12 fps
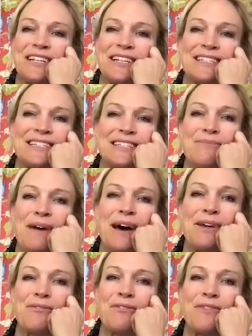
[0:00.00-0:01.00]
It's a
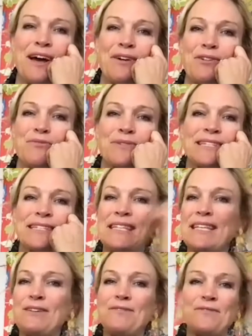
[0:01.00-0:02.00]
matter of how you
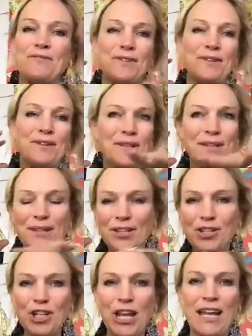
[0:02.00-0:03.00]
receive
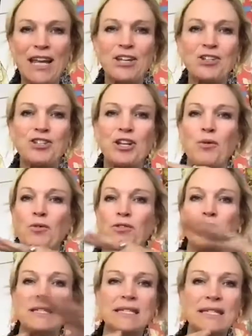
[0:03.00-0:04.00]
the change or
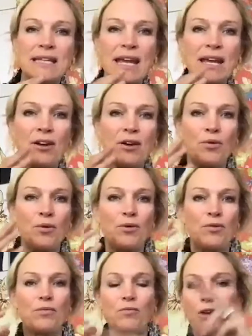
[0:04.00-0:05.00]
the mistake
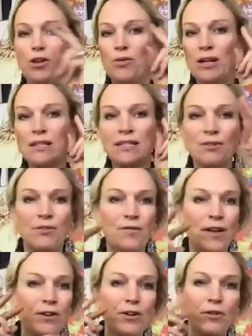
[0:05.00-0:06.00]
or what you consider a
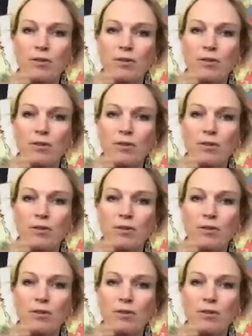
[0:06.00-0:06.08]
failure,